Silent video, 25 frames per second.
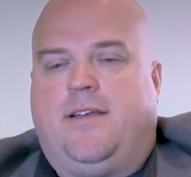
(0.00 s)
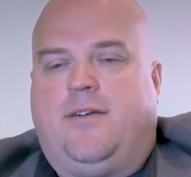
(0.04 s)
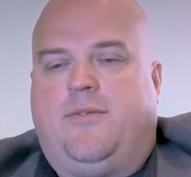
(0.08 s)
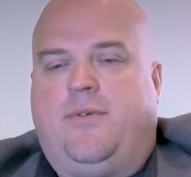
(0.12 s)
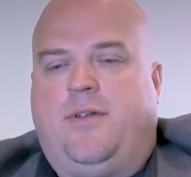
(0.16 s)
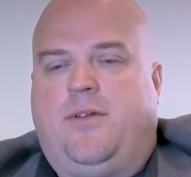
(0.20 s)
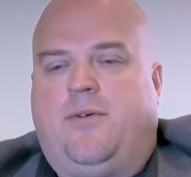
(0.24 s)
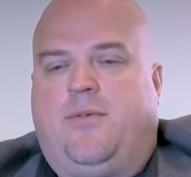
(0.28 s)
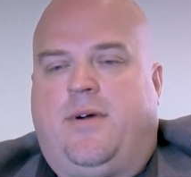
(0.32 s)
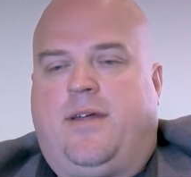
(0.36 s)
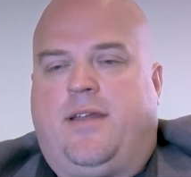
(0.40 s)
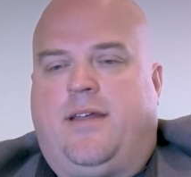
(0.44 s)

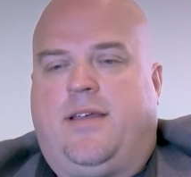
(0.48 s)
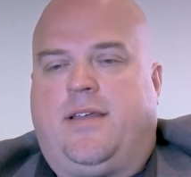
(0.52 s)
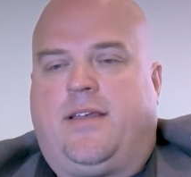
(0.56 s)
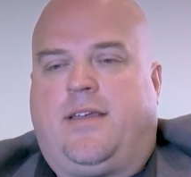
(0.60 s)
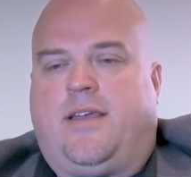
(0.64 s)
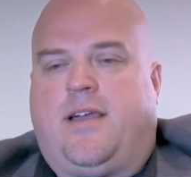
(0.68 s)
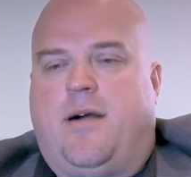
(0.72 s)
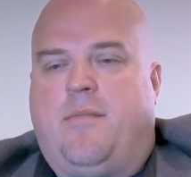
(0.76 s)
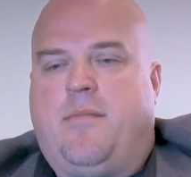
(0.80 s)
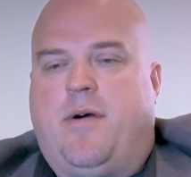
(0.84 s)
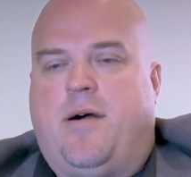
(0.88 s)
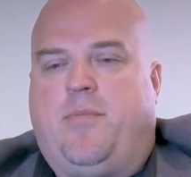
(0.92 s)
we don't
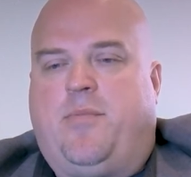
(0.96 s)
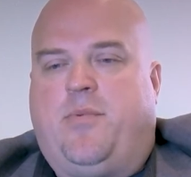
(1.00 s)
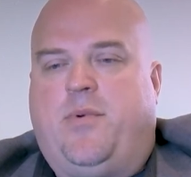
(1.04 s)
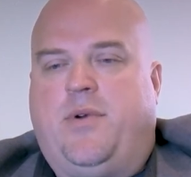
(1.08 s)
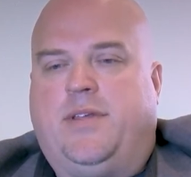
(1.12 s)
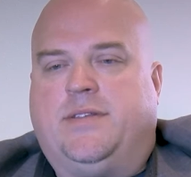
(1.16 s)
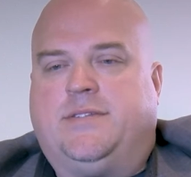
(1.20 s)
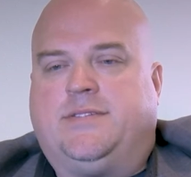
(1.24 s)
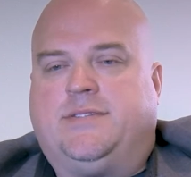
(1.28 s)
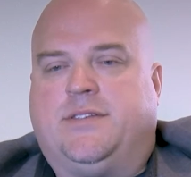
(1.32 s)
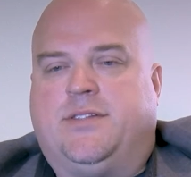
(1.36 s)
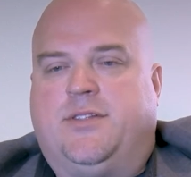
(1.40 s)
want to come up
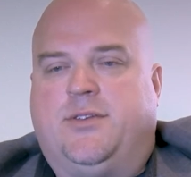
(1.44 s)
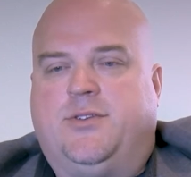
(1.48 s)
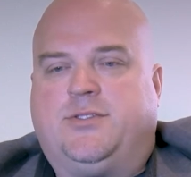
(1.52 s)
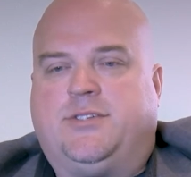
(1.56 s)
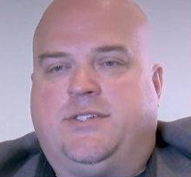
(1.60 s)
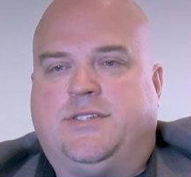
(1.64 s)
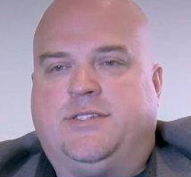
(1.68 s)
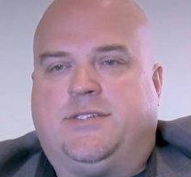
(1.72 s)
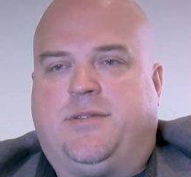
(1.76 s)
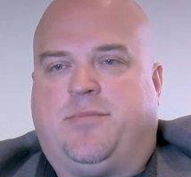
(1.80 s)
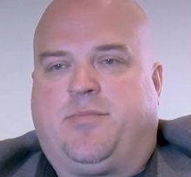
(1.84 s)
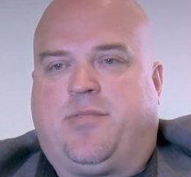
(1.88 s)
with
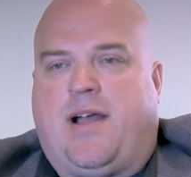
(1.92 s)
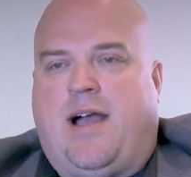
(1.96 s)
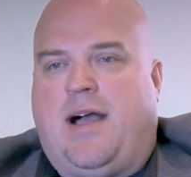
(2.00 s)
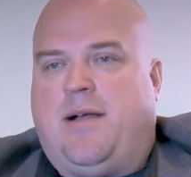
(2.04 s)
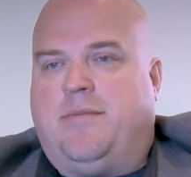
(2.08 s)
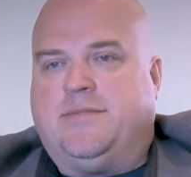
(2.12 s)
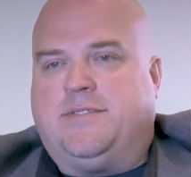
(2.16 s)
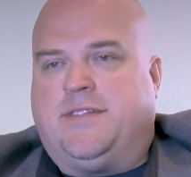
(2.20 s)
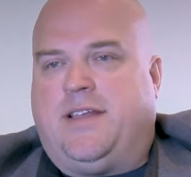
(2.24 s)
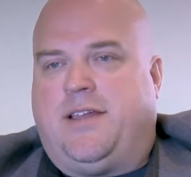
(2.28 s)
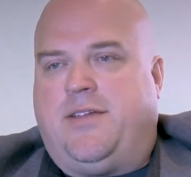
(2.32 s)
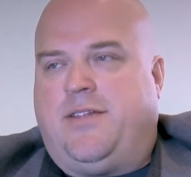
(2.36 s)
solutions to
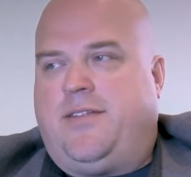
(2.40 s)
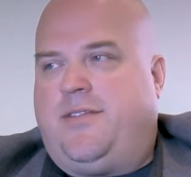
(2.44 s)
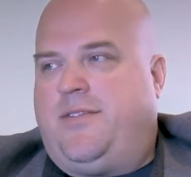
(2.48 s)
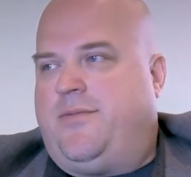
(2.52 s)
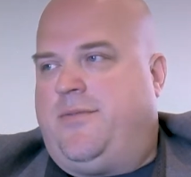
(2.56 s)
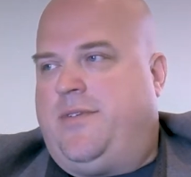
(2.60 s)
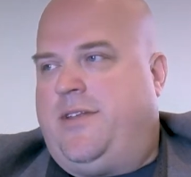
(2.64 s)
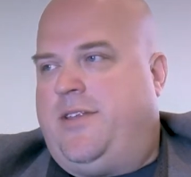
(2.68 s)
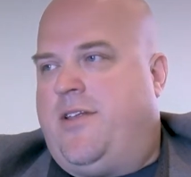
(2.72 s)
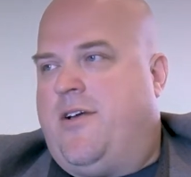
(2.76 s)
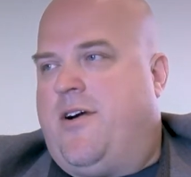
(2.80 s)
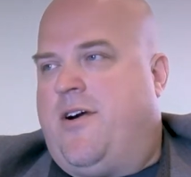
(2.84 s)
problems
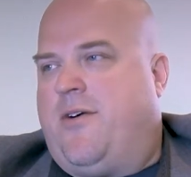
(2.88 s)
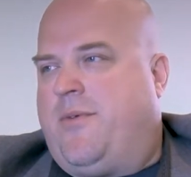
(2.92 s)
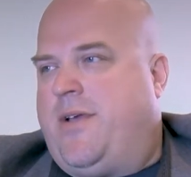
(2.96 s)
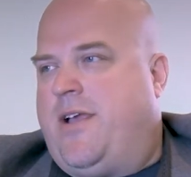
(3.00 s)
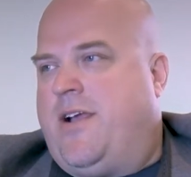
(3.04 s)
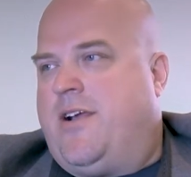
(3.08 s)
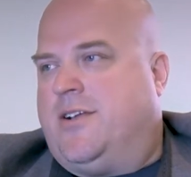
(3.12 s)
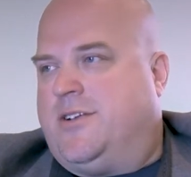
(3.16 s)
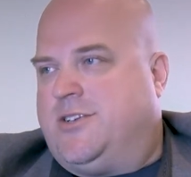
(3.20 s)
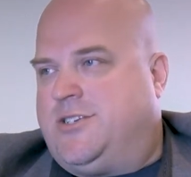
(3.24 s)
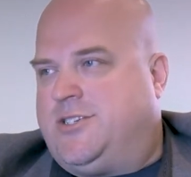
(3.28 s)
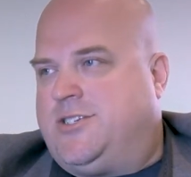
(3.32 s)
that we don't we
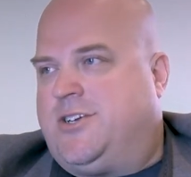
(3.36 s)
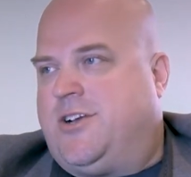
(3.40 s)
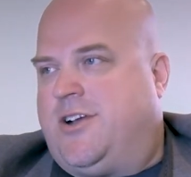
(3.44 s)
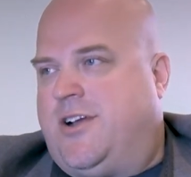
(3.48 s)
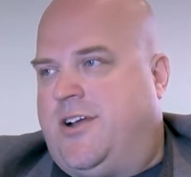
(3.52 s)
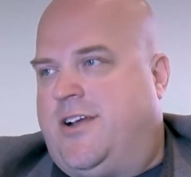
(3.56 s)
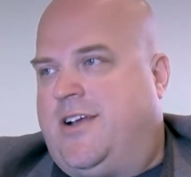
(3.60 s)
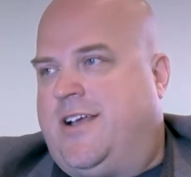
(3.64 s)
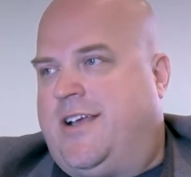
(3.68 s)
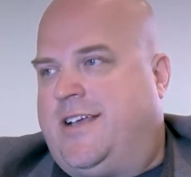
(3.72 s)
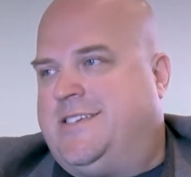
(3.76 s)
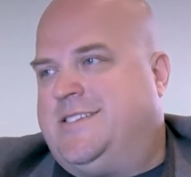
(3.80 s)
aren't
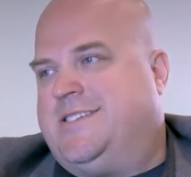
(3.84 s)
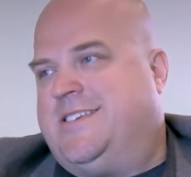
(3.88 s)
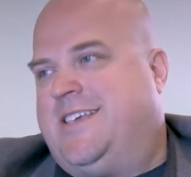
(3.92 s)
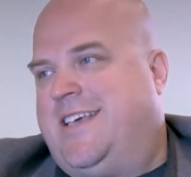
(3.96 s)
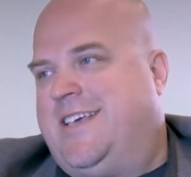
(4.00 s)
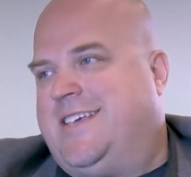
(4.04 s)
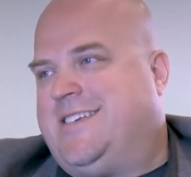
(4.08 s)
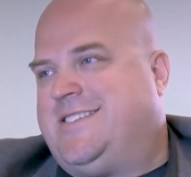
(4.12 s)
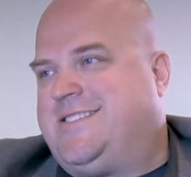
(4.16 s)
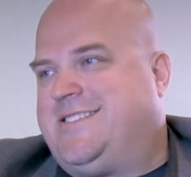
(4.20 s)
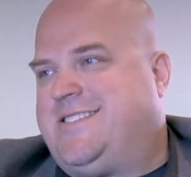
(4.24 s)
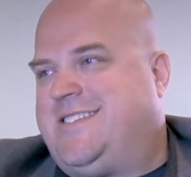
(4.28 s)
sure
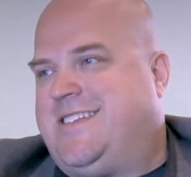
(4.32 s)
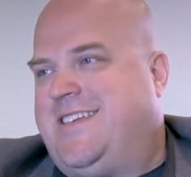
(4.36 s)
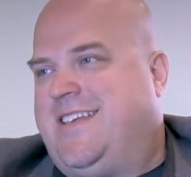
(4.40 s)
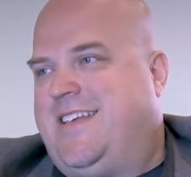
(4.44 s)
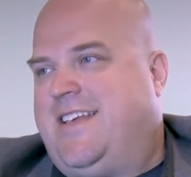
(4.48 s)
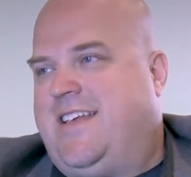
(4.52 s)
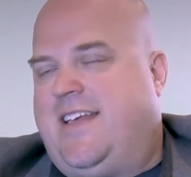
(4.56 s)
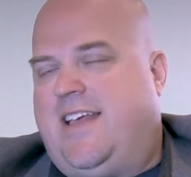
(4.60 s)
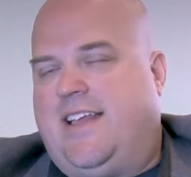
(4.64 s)
exist.